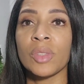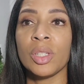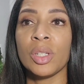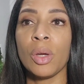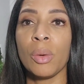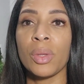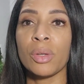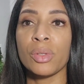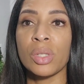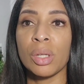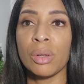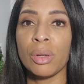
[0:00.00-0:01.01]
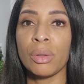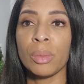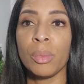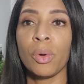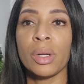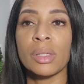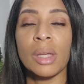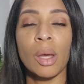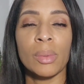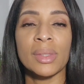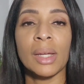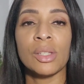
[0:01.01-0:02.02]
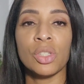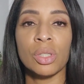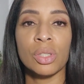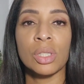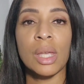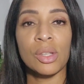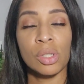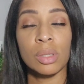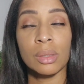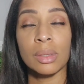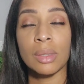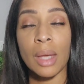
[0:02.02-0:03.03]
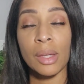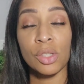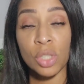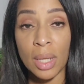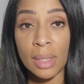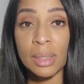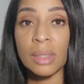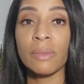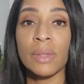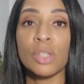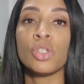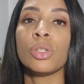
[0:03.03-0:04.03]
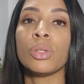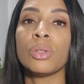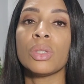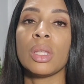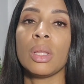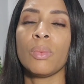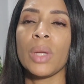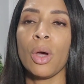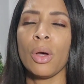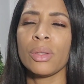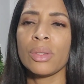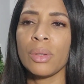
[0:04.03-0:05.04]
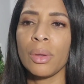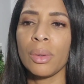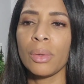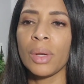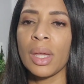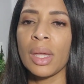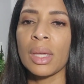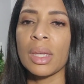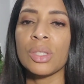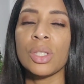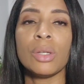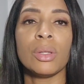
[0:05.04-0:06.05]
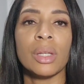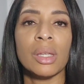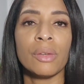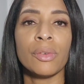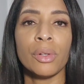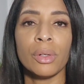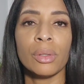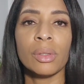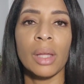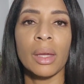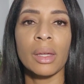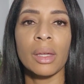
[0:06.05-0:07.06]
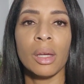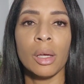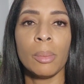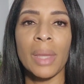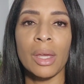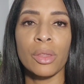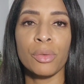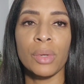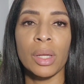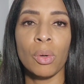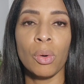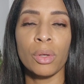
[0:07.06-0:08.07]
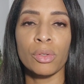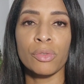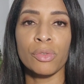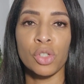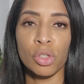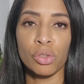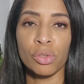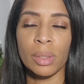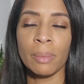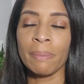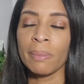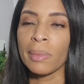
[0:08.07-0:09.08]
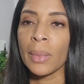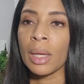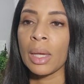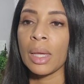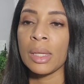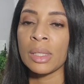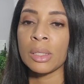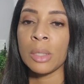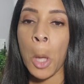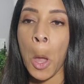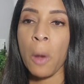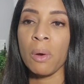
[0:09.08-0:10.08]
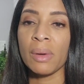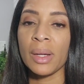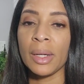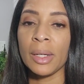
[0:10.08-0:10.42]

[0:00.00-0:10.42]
you know, with her cereal in the morning to help with digestive issues, and then we also continue to give her like omega-3 oils for children. And so,